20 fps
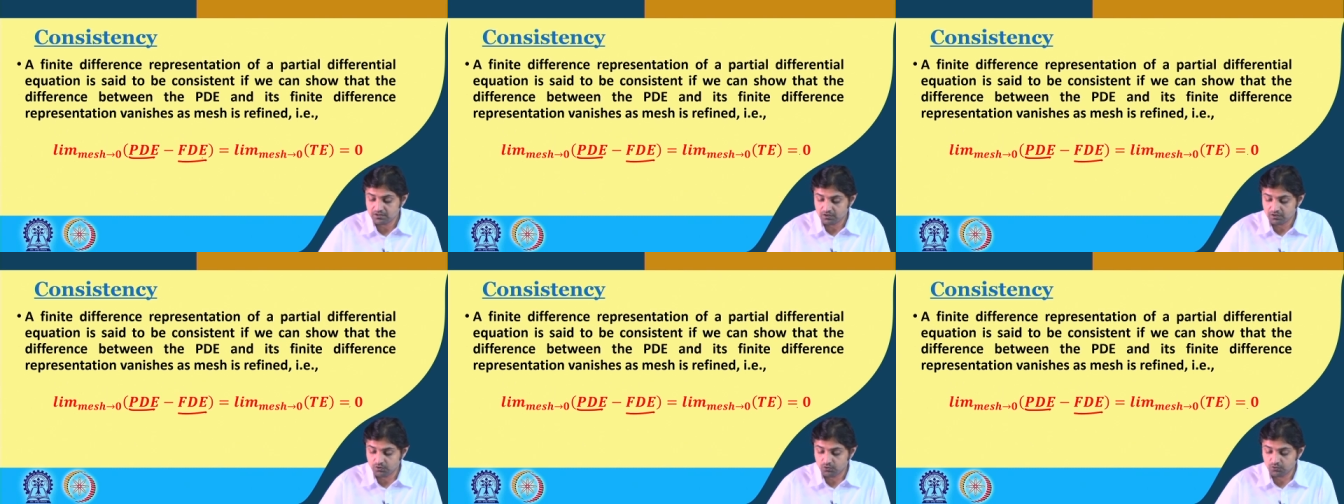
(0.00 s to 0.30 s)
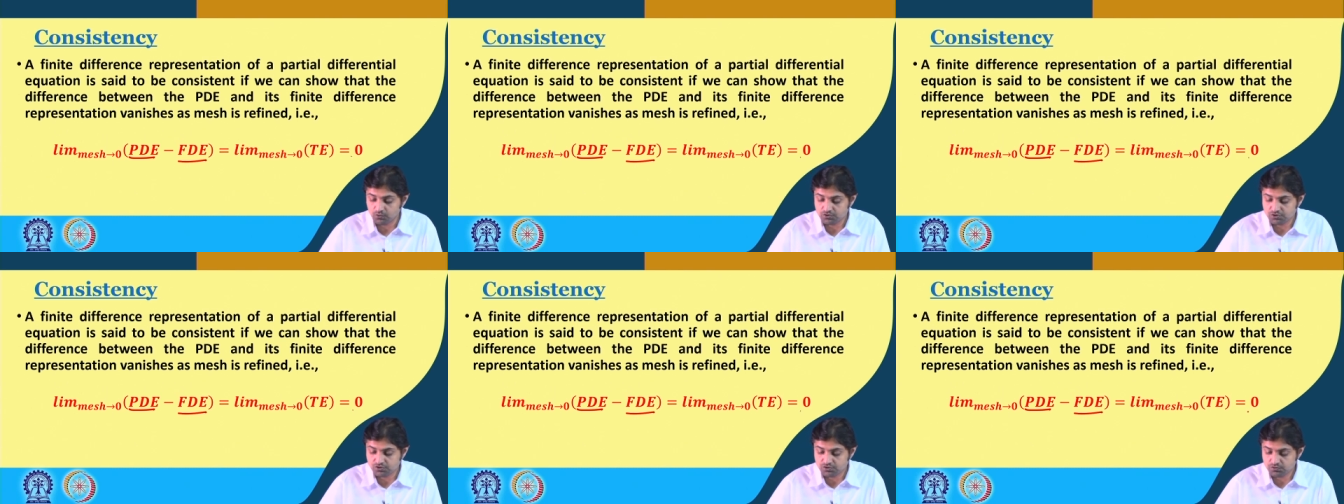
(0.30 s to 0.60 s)

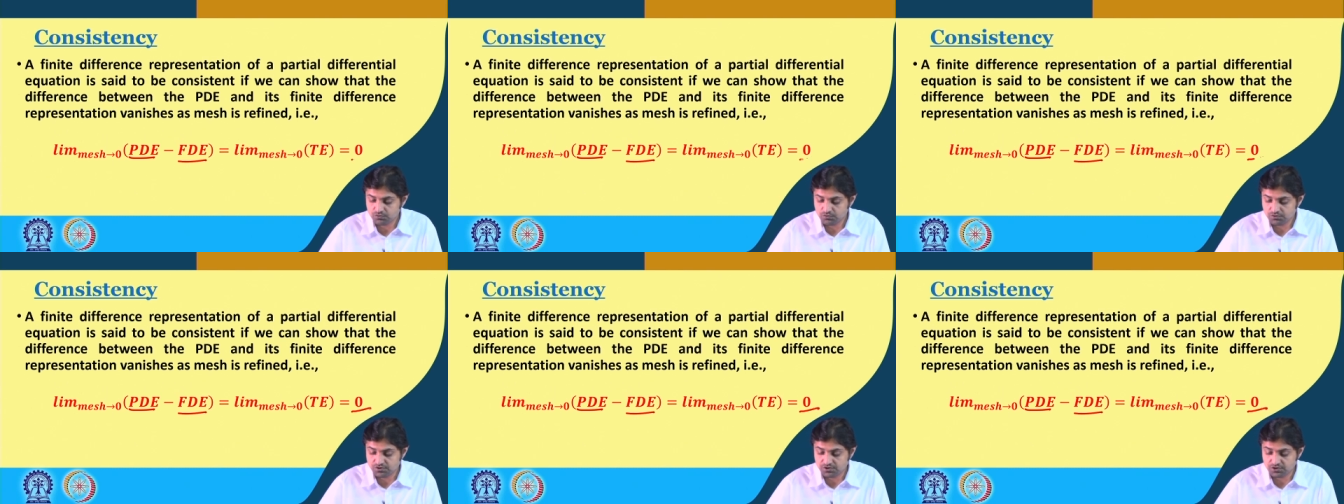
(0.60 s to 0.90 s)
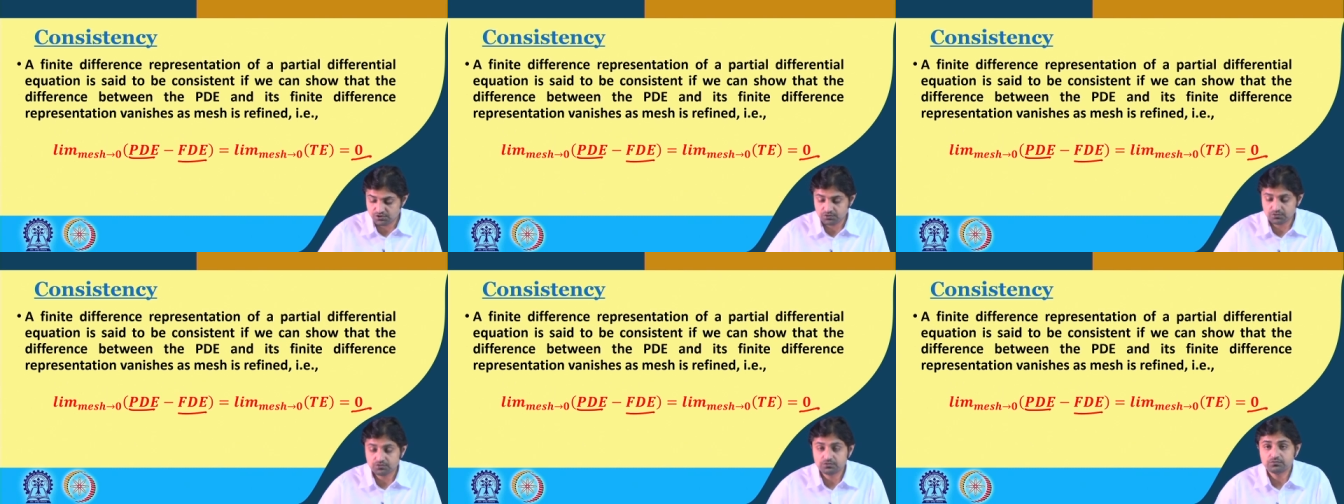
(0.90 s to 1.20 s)
goes to
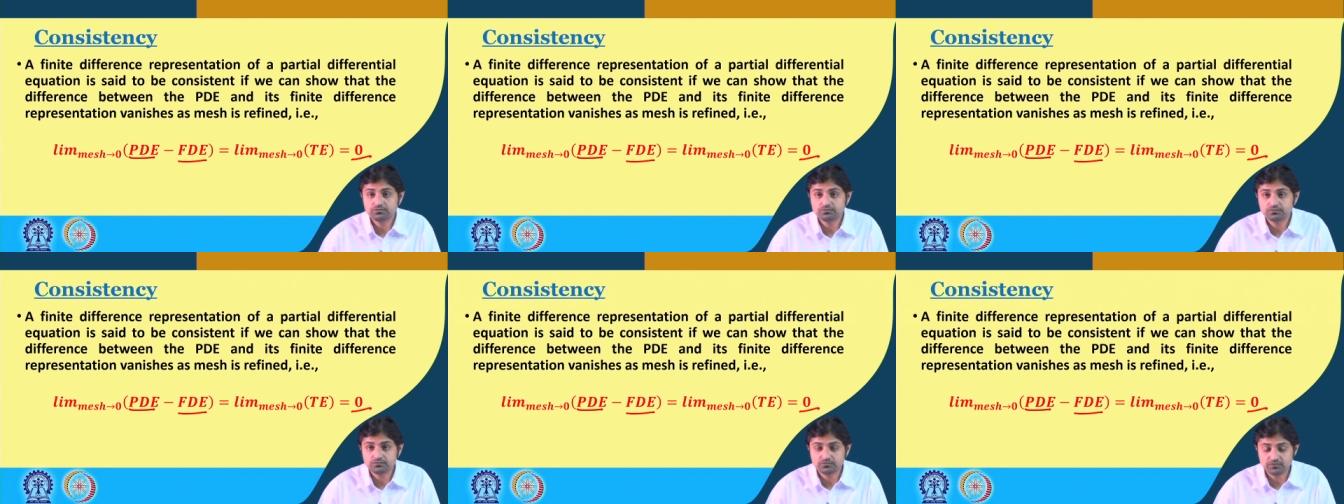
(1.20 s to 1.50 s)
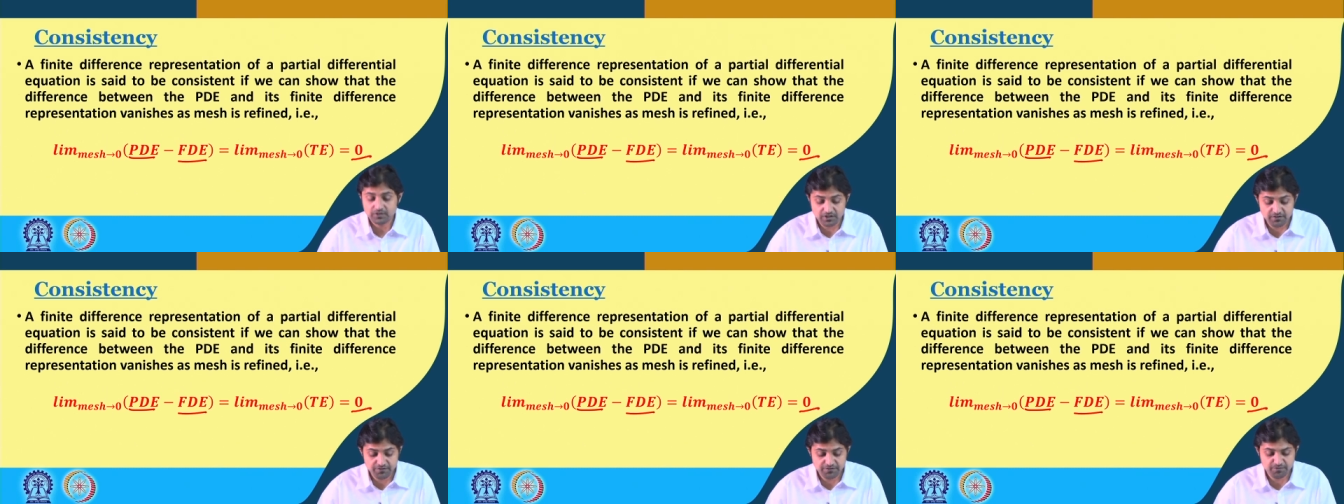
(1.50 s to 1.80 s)
0
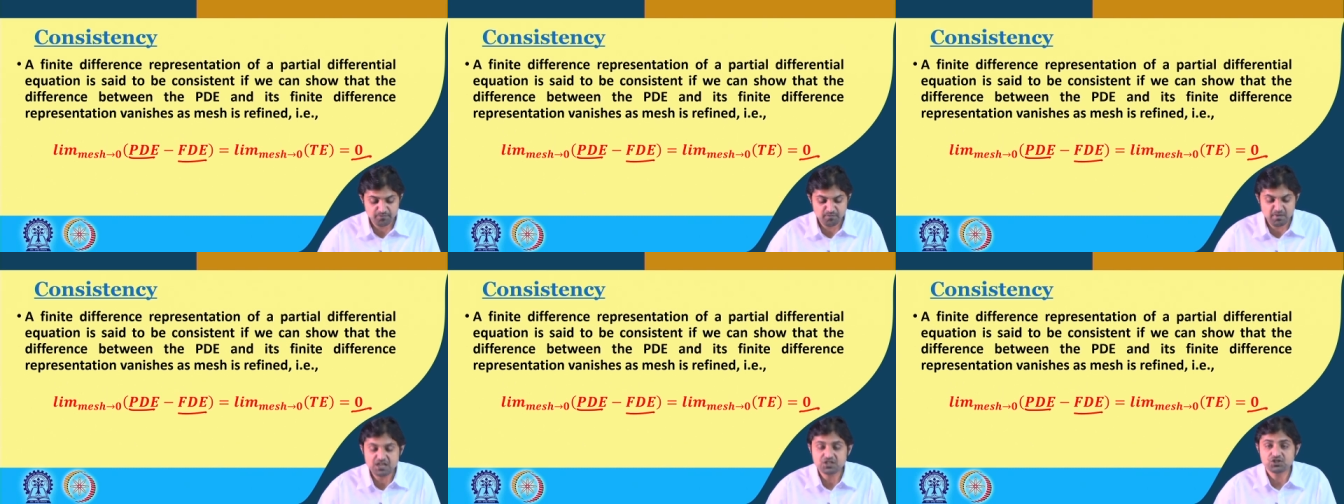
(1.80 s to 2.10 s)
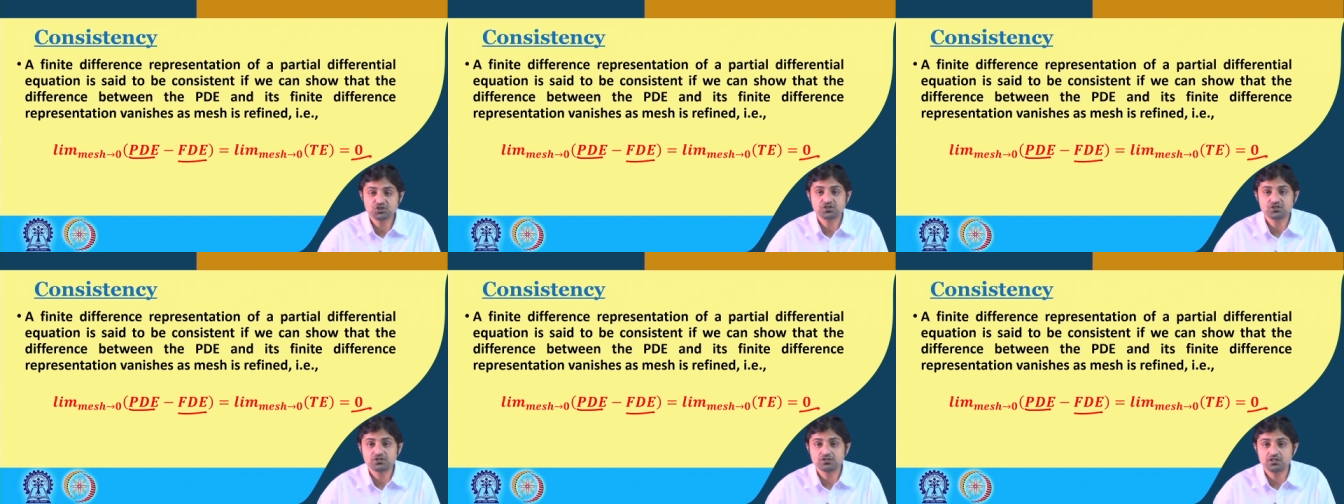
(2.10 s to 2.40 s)
if
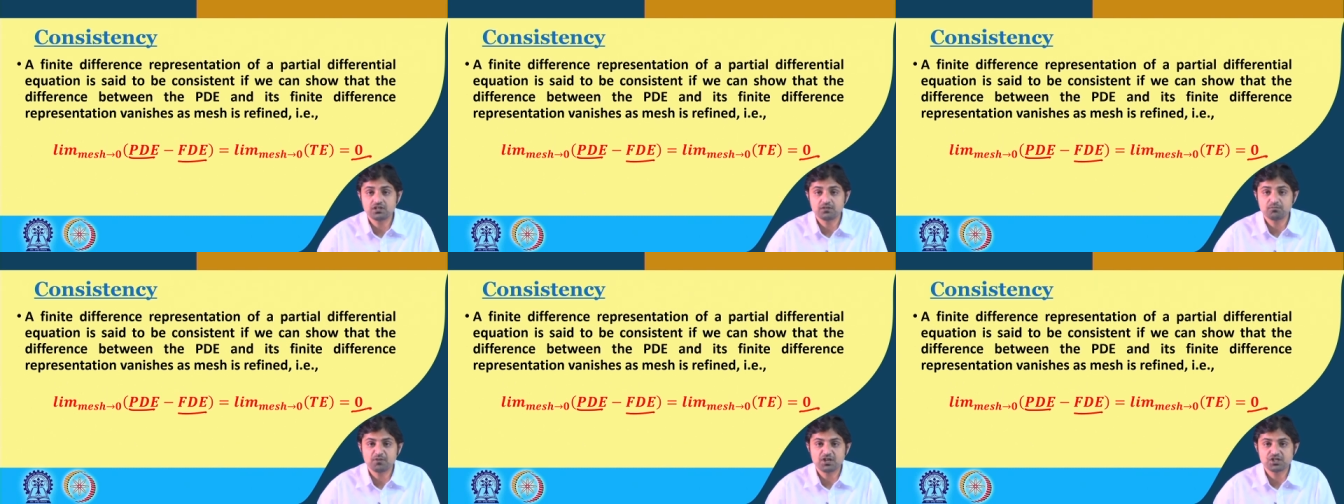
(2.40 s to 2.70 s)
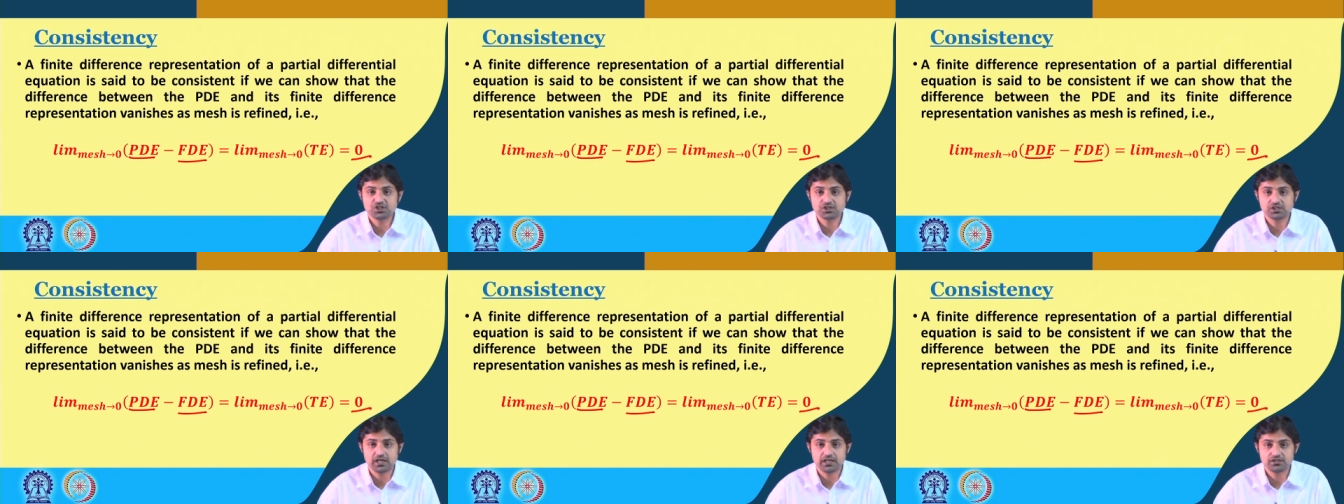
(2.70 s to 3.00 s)
mesh the
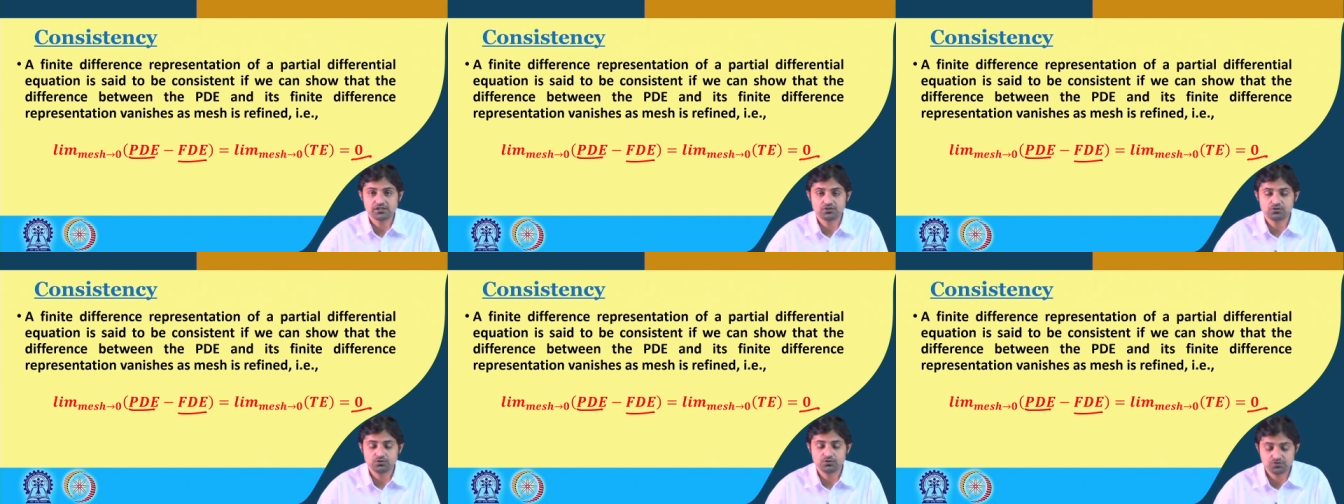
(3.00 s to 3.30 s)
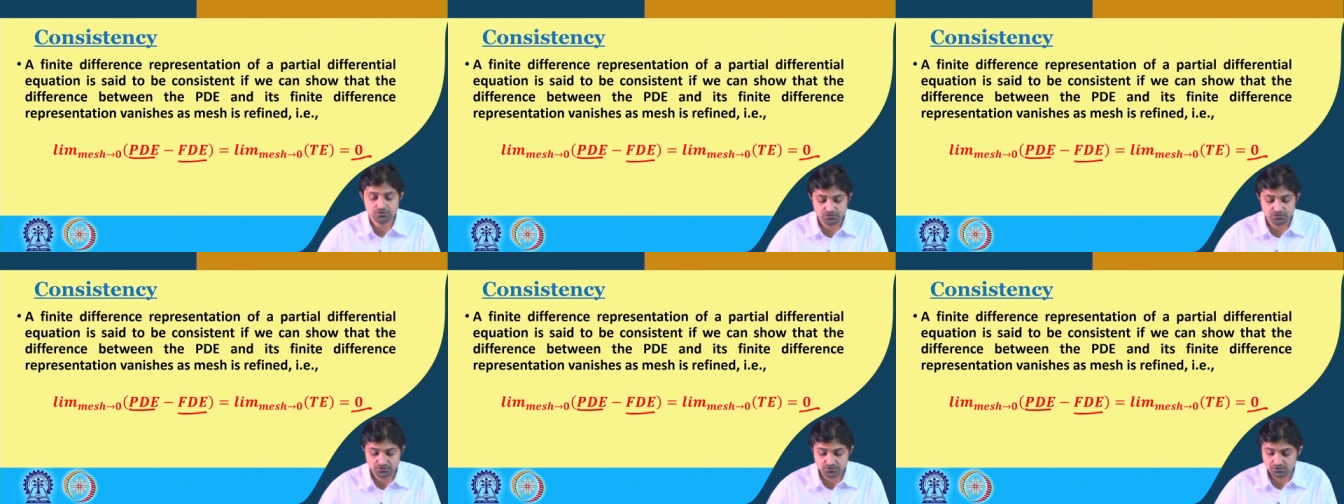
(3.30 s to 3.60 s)
mesh size
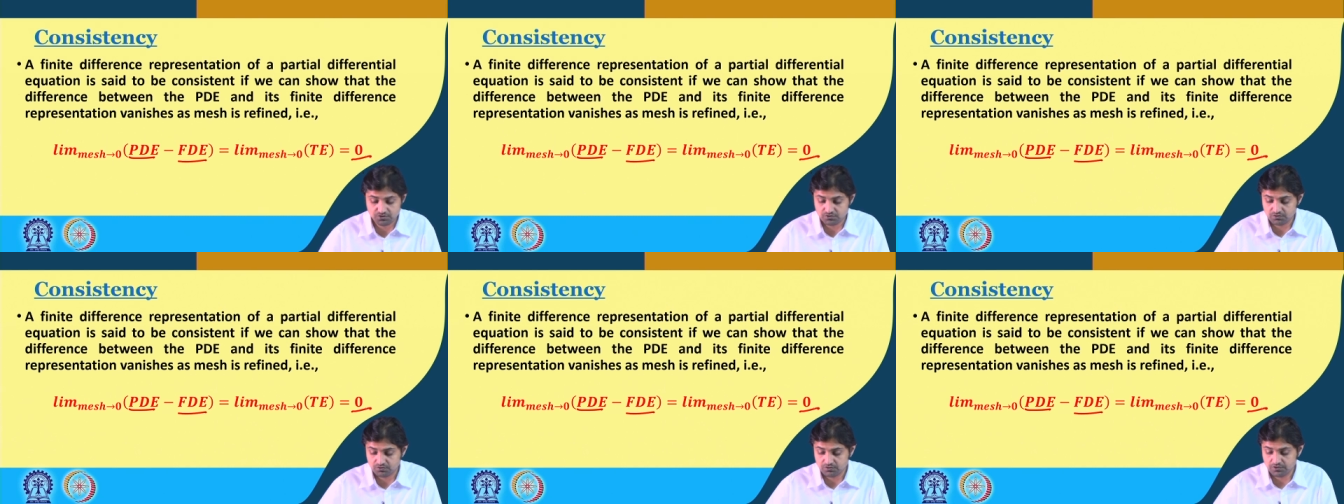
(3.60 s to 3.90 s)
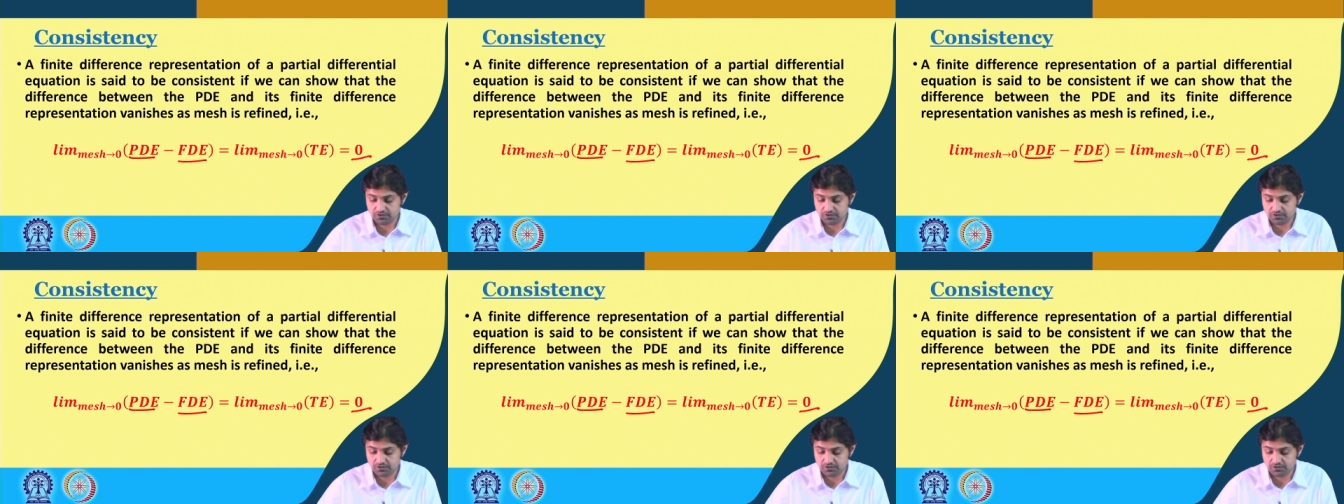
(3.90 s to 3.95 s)
goes to 0.